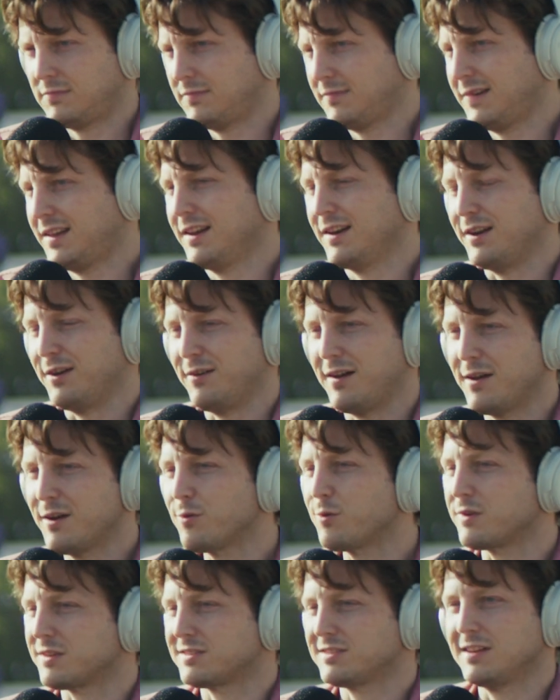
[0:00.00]
I don't
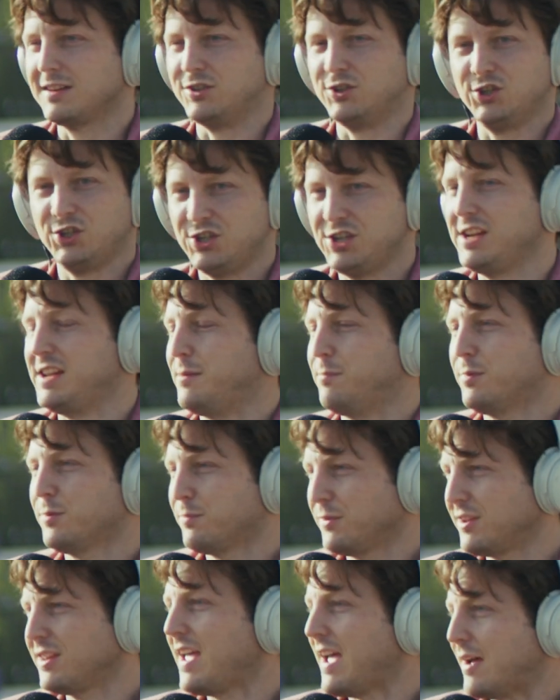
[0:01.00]
want to say cheap,
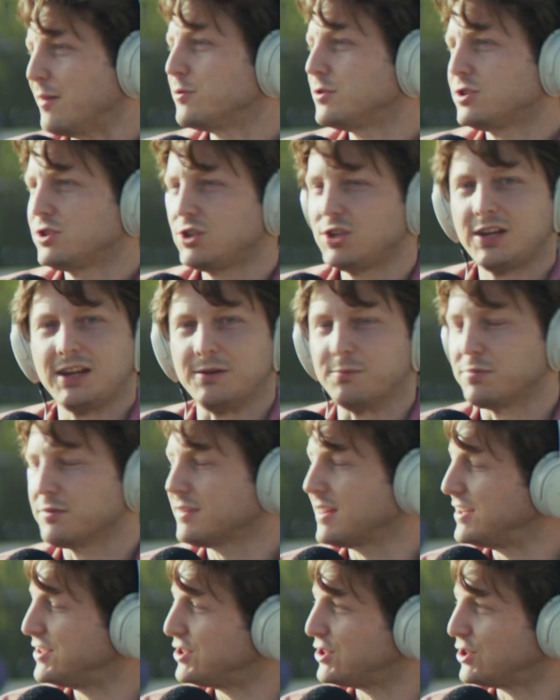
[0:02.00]
but yeah, it was cheap.
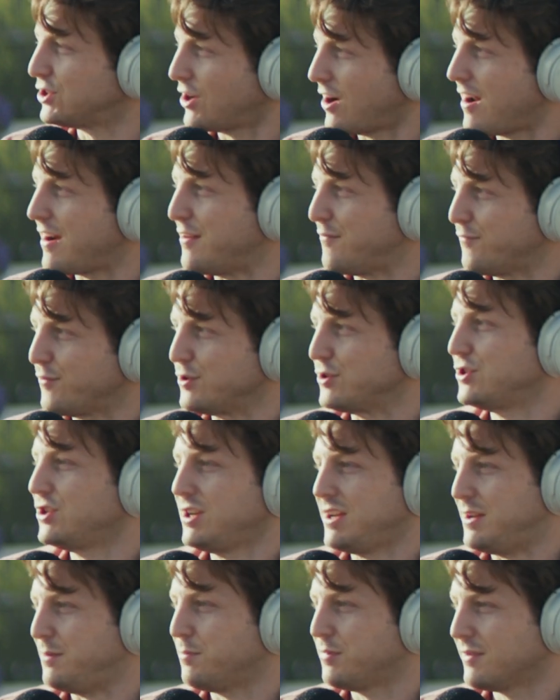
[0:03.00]
They just shot it for
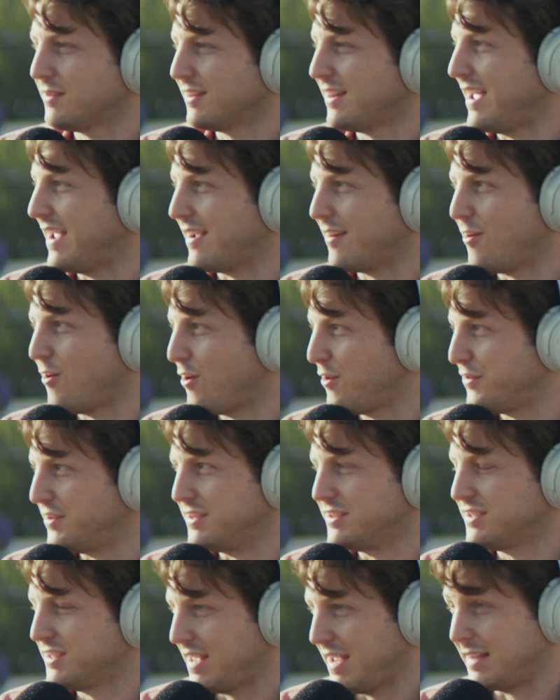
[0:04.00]
cheap, like all
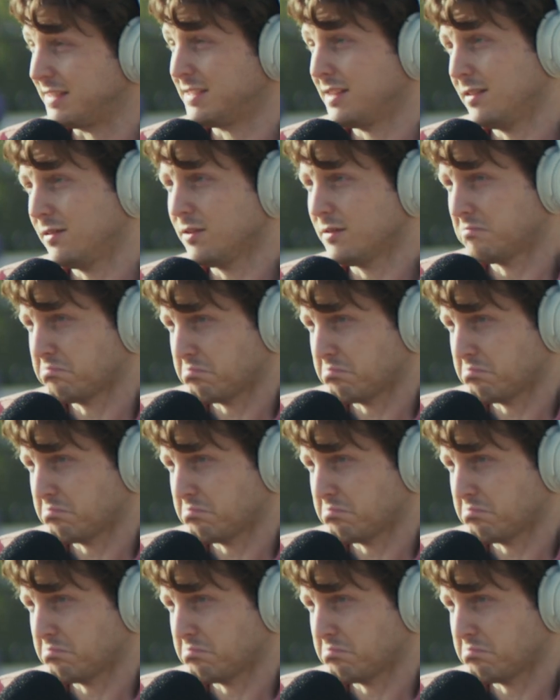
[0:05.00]
these things that looked